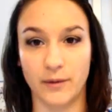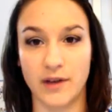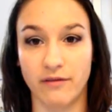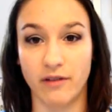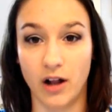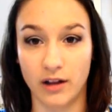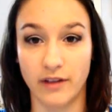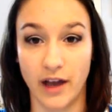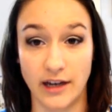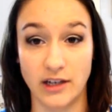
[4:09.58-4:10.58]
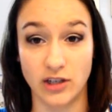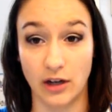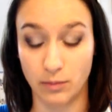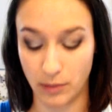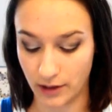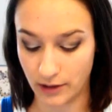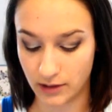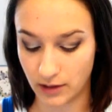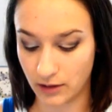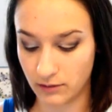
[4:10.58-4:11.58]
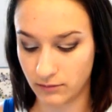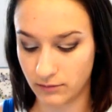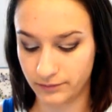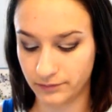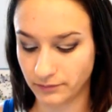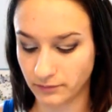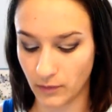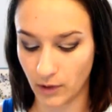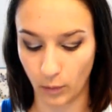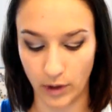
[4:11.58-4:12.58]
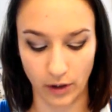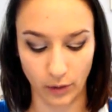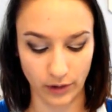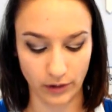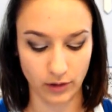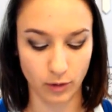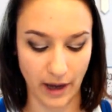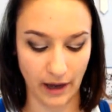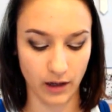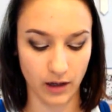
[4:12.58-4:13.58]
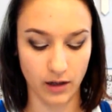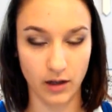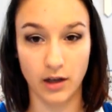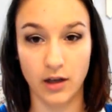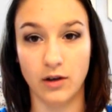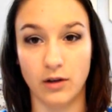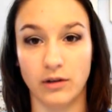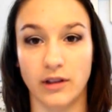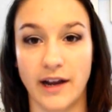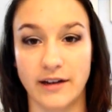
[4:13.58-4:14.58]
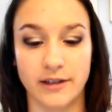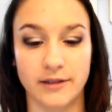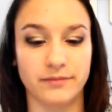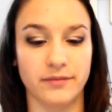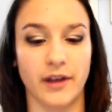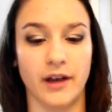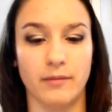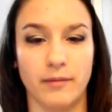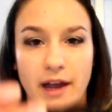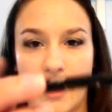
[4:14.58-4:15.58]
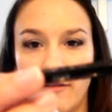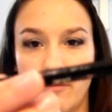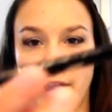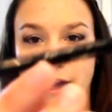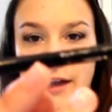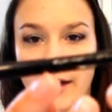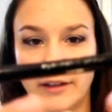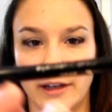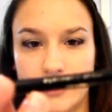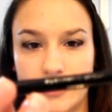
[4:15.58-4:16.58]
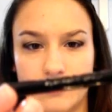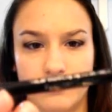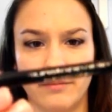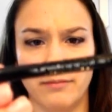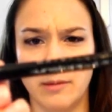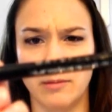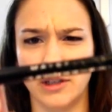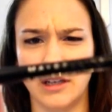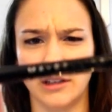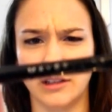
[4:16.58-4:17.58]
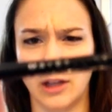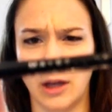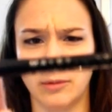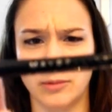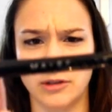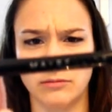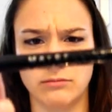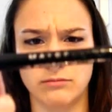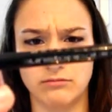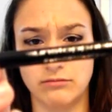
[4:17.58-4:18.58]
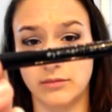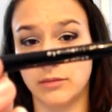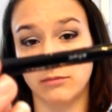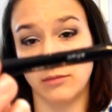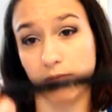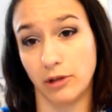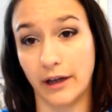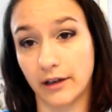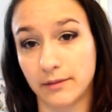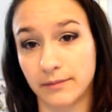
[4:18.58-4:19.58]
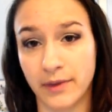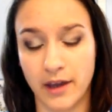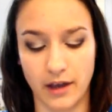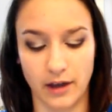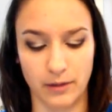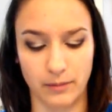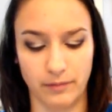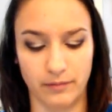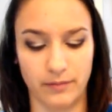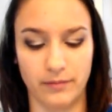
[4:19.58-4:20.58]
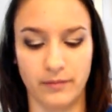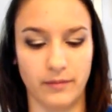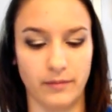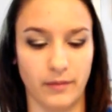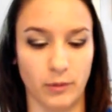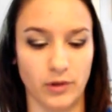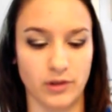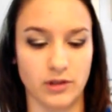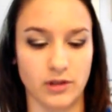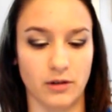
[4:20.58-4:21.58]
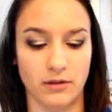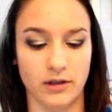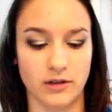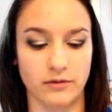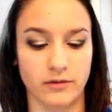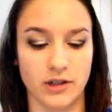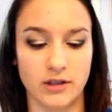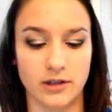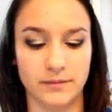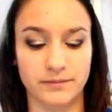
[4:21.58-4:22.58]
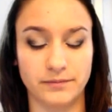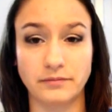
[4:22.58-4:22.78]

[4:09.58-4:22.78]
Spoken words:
Now we have all of the eyeshadow parts done. We are going to go back with liner. I have black eyeliner, Maybelline Unstoppable in black. I'm going to start with this first.